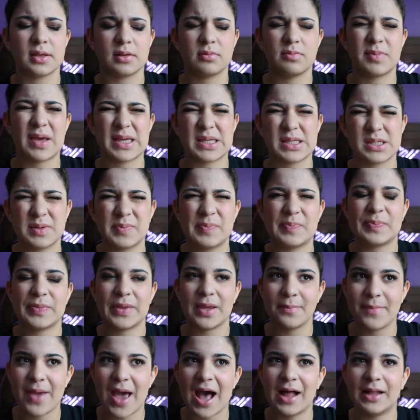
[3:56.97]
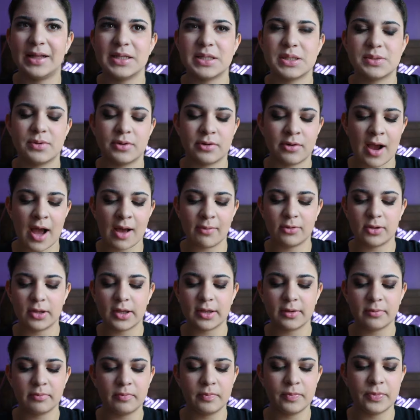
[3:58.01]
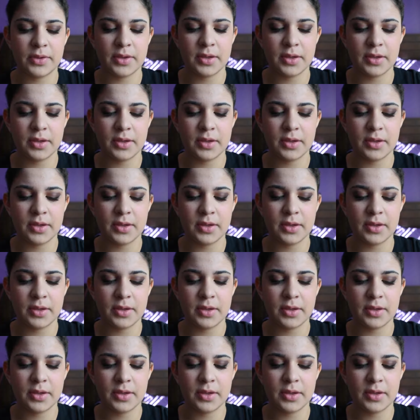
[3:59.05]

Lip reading: best palettes for traveling.